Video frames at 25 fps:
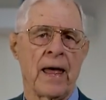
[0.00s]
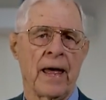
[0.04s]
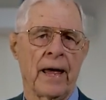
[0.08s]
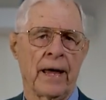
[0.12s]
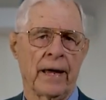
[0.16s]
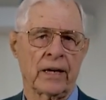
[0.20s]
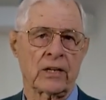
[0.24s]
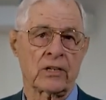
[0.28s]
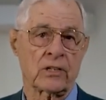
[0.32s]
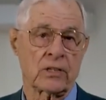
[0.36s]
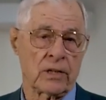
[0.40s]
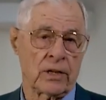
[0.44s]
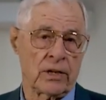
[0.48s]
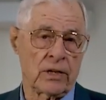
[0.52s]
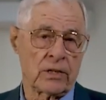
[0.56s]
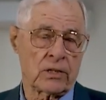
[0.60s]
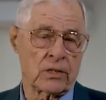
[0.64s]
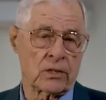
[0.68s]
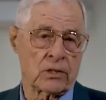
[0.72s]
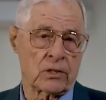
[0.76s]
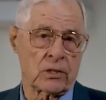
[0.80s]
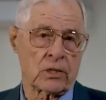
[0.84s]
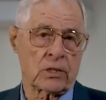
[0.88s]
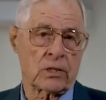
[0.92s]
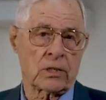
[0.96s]
This
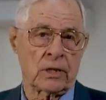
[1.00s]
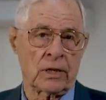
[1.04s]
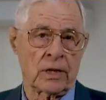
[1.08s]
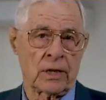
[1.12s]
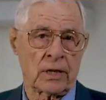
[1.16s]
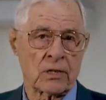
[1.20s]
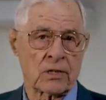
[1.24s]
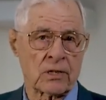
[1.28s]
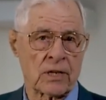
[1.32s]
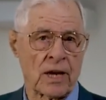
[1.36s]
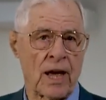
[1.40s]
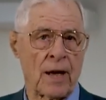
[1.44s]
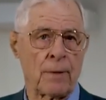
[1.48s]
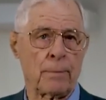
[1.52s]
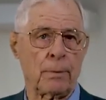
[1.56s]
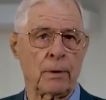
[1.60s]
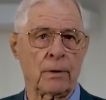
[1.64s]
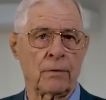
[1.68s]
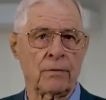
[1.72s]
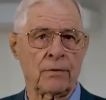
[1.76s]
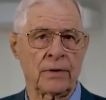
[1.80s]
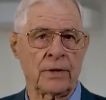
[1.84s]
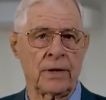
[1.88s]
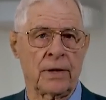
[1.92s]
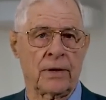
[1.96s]
is just an example
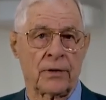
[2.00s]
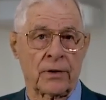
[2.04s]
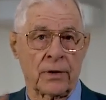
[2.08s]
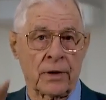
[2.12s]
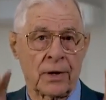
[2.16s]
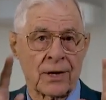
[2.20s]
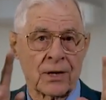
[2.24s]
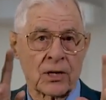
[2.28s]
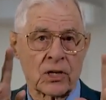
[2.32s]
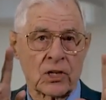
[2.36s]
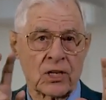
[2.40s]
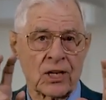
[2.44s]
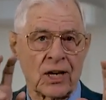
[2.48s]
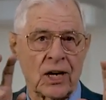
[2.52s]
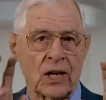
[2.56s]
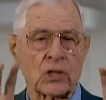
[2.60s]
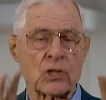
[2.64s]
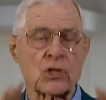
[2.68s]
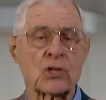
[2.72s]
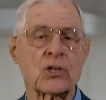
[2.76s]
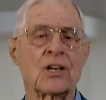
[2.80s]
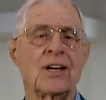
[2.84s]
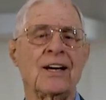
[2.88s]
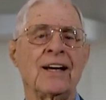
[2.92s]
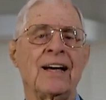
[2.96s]
of another
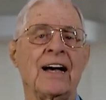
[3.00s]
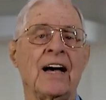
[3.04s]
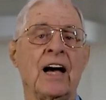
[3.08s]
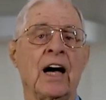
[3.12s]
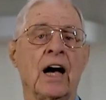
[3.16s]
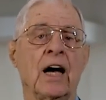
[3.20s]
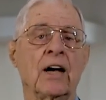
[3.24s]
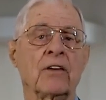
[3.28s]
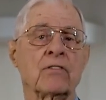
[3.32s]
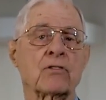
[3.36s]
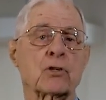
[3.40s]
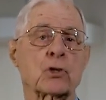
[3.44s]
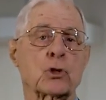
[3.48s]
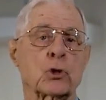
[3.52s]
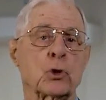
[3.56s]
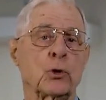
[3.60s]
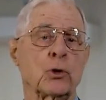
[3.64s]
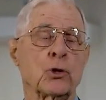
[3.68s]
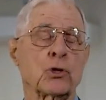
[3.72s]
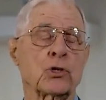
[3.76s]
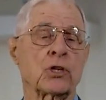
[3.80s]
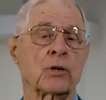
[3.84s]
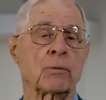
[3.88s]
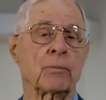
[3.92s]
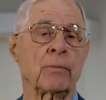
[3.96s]
touch of
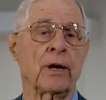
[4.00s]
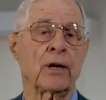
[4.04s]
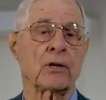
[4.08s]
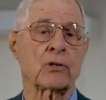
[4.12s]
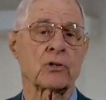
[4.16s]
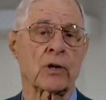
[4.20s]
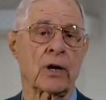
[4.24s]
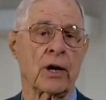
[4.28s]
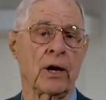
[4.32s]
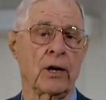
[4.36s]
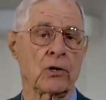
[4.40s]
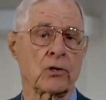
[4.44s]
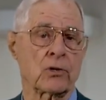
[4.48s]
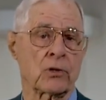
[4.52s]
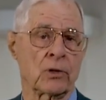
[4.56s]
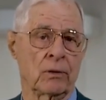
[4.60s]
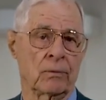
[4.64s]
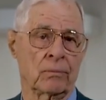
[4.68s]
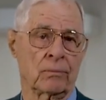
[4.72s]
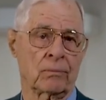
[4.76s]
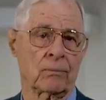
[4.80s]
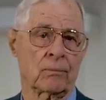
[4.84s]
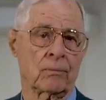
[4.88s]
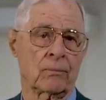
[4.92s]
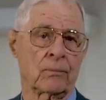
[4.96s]
stewardship education.